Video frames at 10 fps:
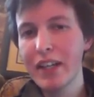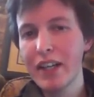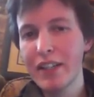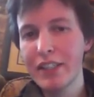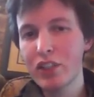
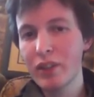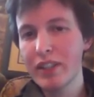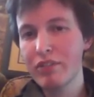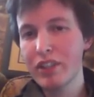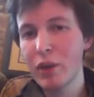this controlled
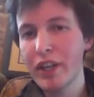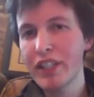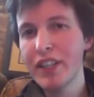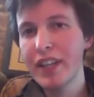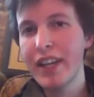differential
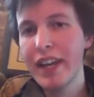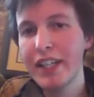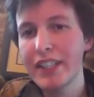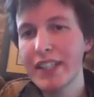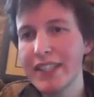equation and
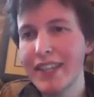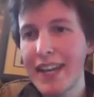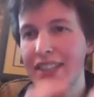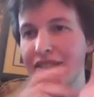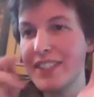just setting
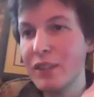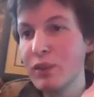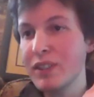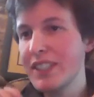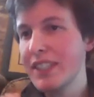x of t
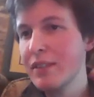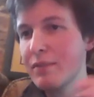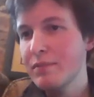equals t,